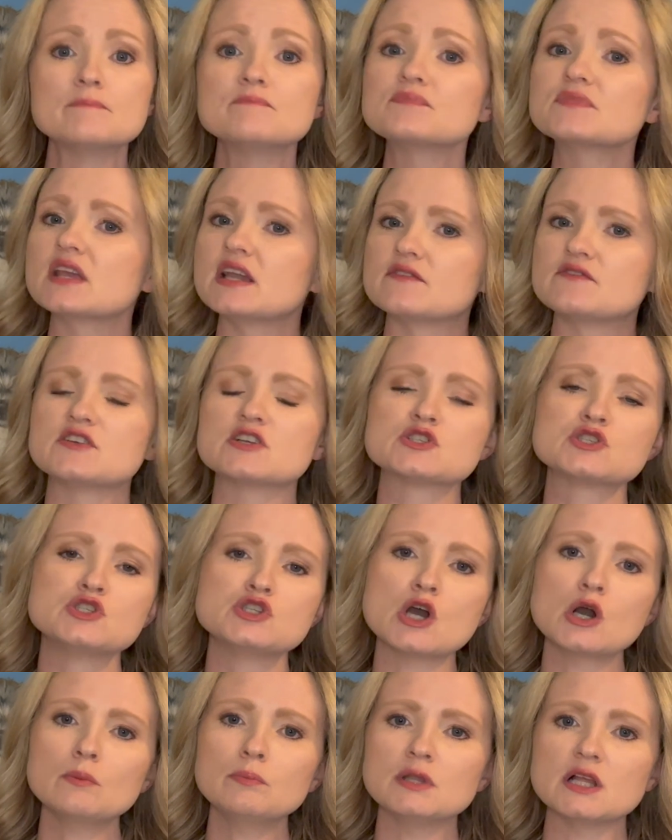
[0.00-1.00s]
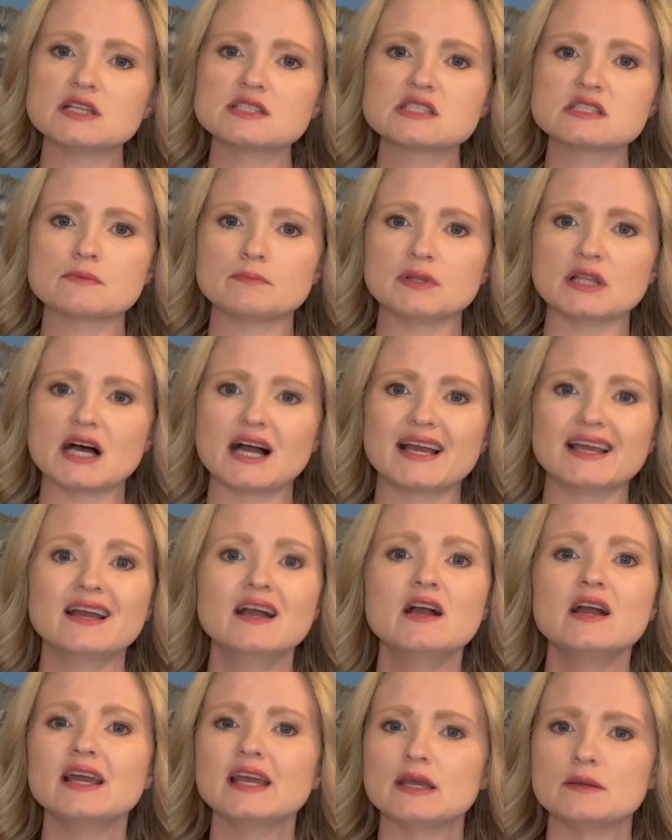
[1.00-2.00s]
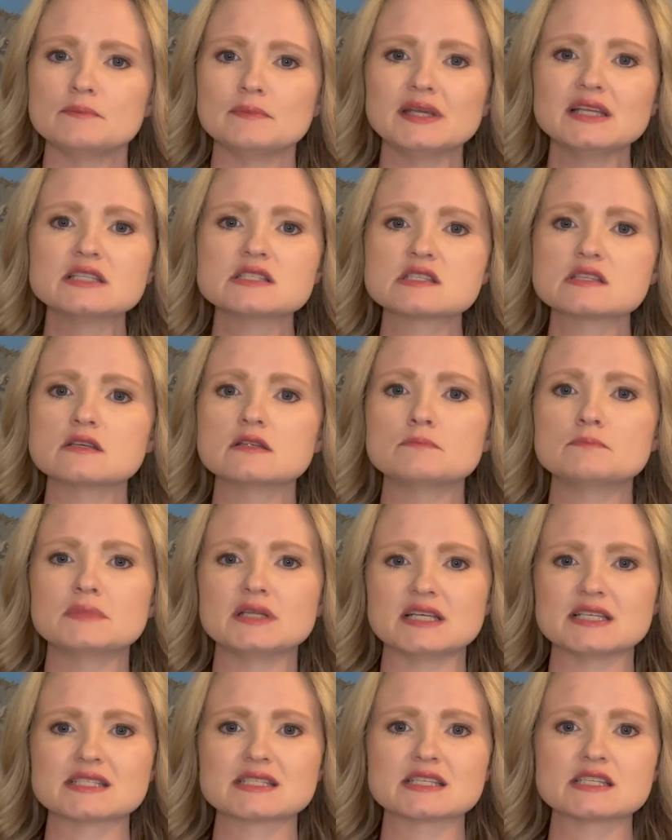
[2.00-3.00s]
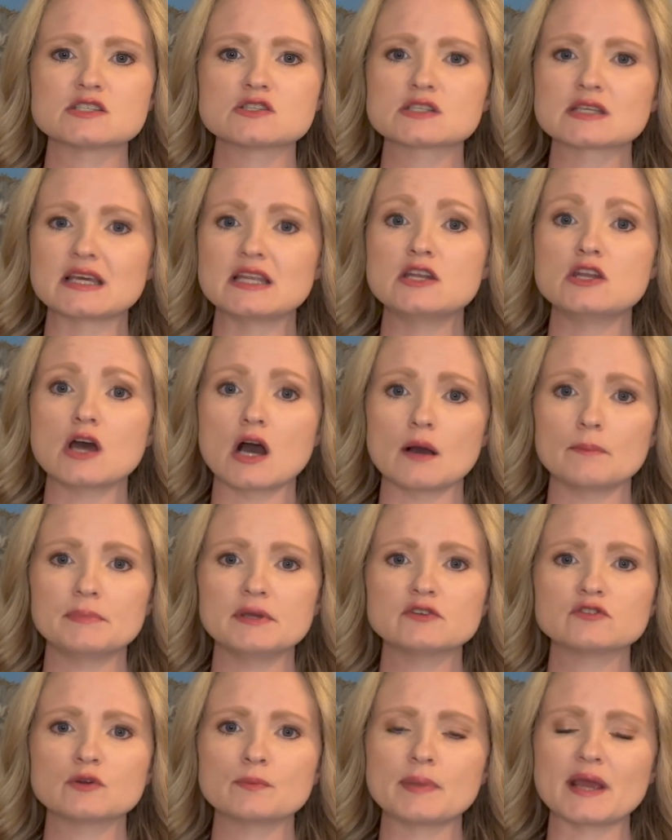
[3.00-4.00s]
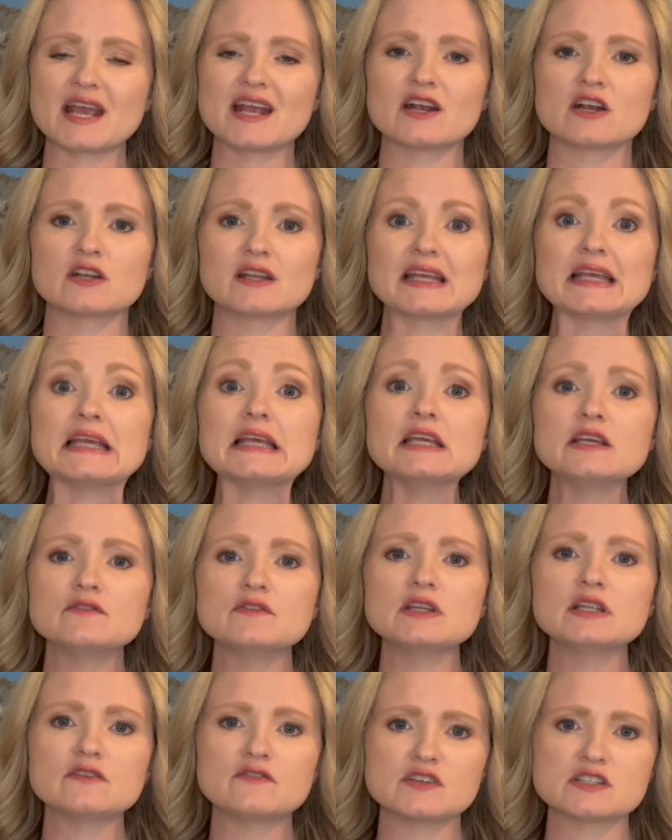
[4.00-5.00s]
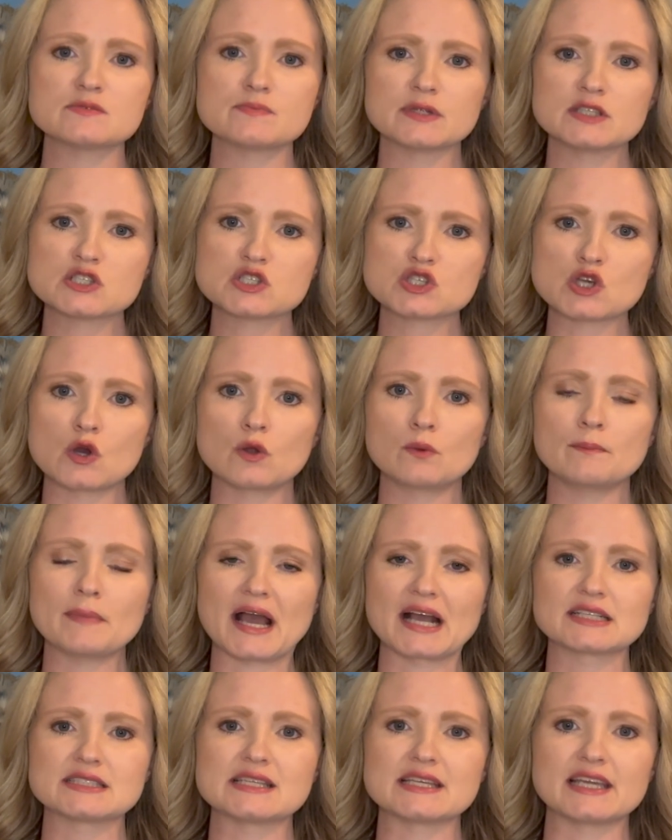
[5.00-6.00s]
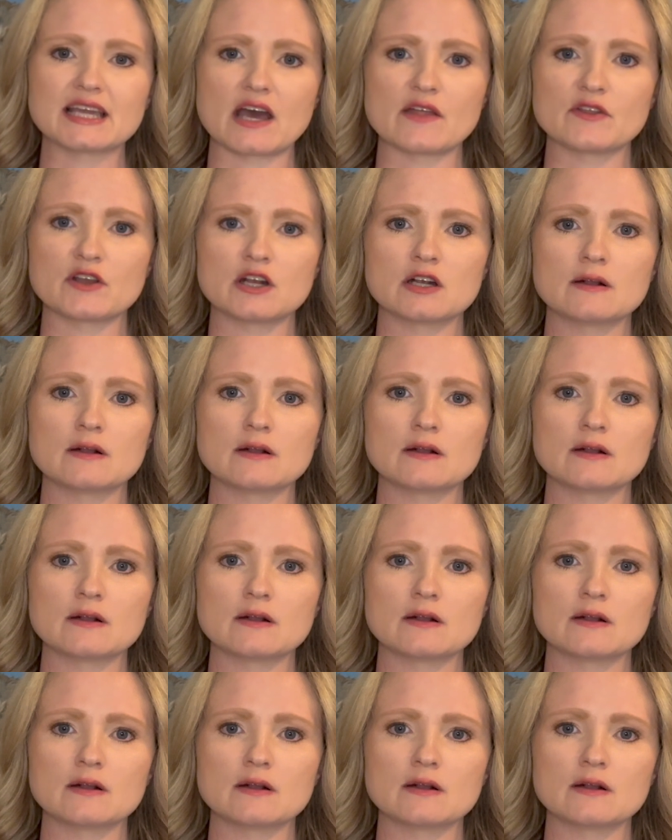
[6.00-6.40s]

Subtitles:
If there's no blood supply, it means the meniscus cannot be repaired even if it's been sewn back together.